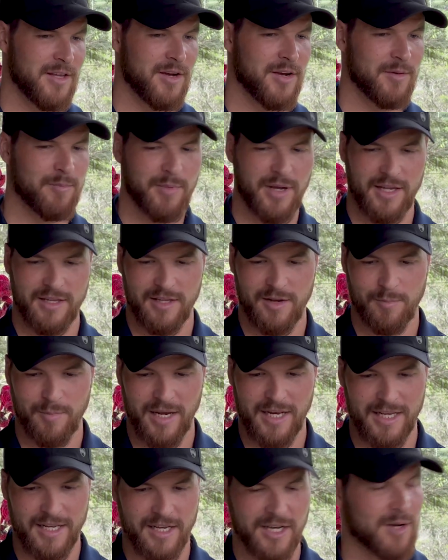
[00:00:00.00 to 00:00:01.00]

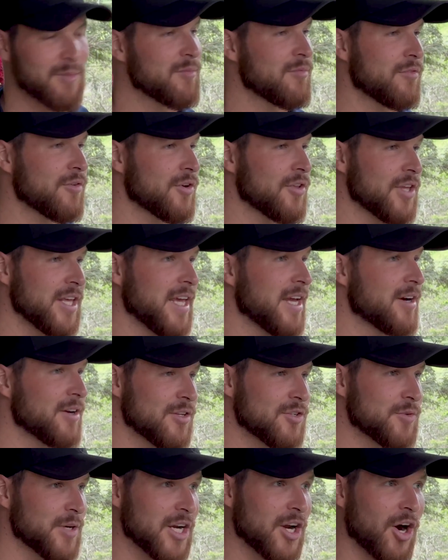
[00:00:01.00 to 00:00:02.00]
main income for the year
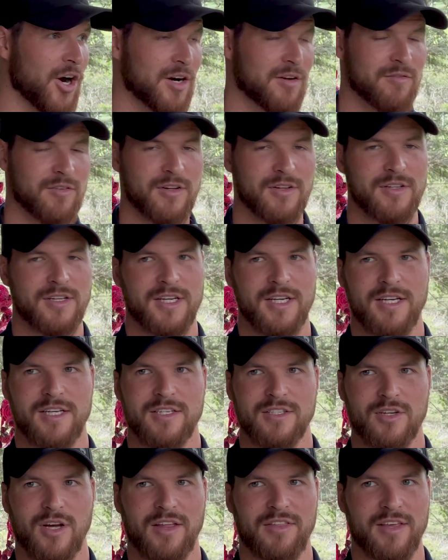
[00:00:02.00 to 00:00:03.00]
during Carnival.
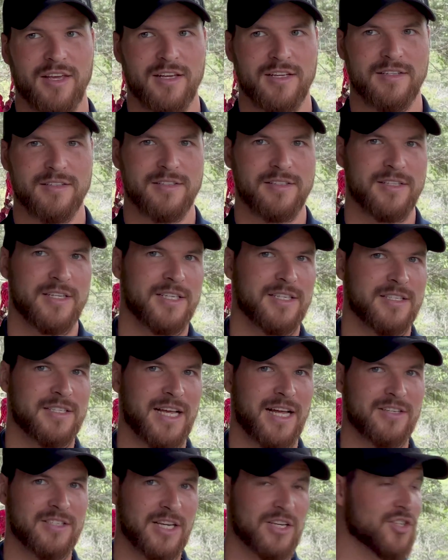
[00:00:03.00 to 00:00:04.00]
So I think
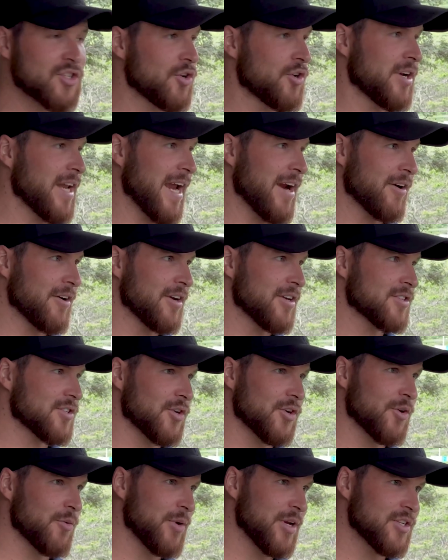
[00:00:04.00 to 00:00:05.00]
sounds like certain areas,
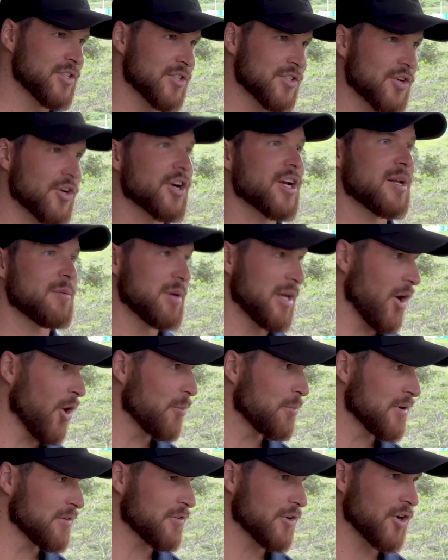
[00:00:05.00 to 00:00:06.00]
certain regions are going to be
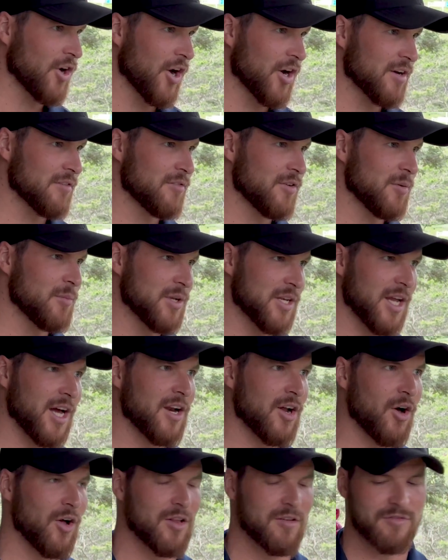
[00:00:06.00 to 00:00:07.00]
open for Carnival, but
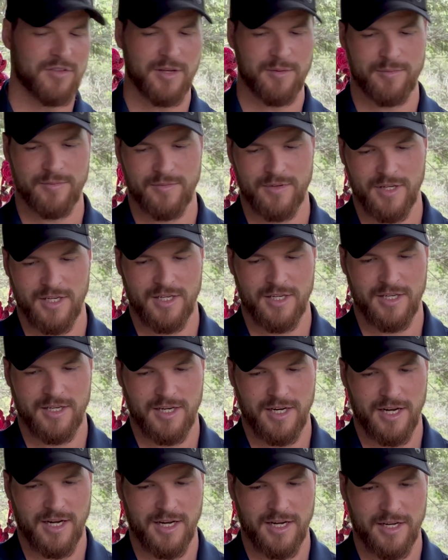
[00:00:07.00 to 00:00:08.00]
not all of them.
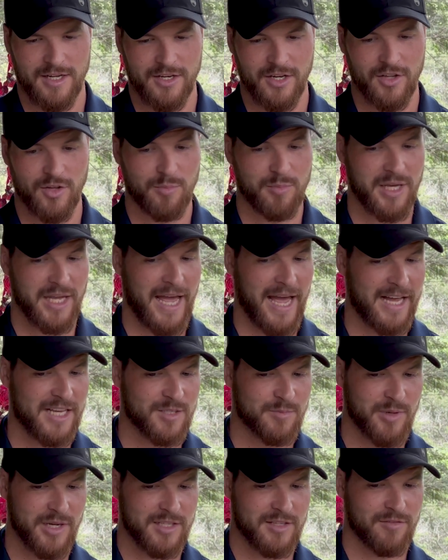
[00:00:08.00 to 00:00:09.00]
Another big
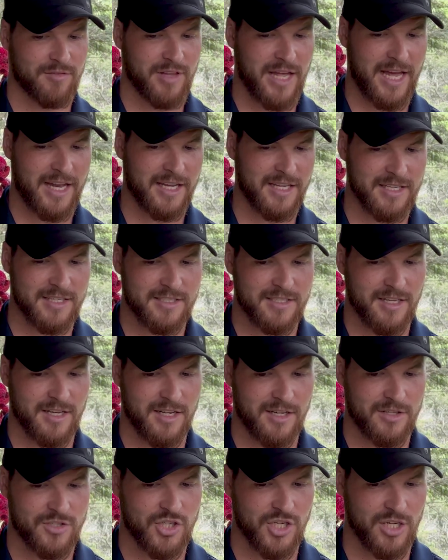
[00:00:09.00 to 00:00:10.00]
aspect of that is
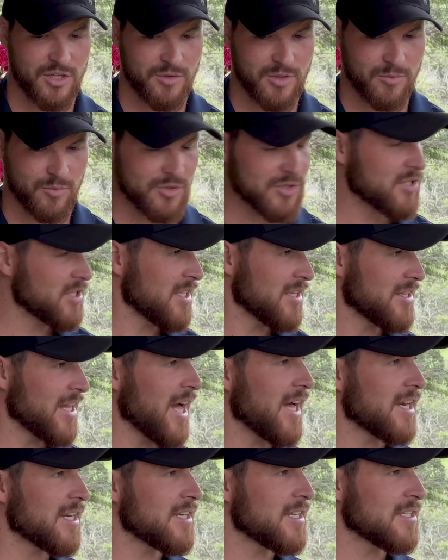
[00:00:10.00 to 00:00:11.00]
children were still
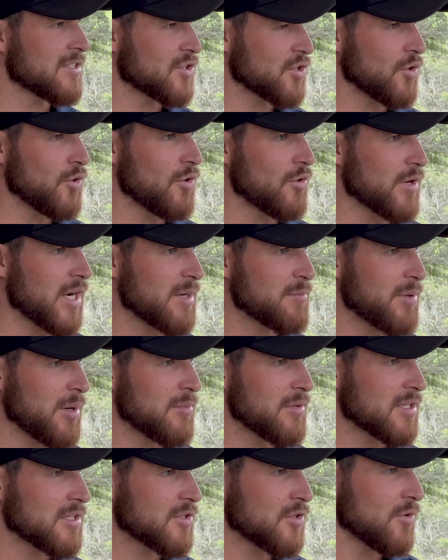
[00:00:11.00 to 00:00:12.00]
not in school, right?
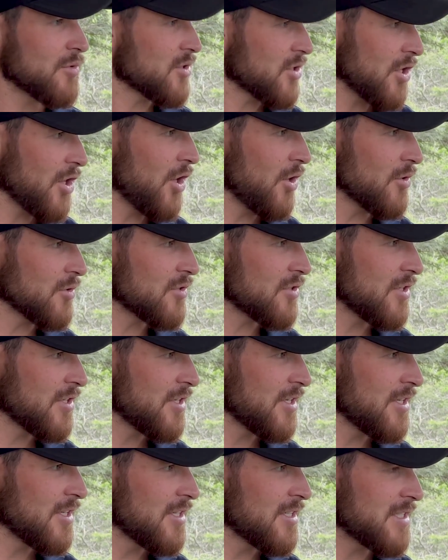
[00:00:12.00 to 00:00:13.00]
Public schools closed.
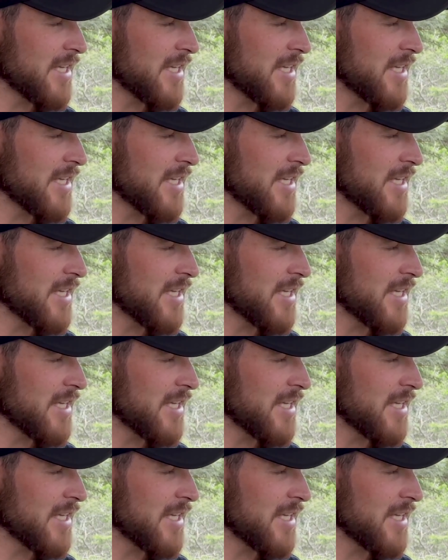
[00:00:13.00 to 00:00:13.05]
Is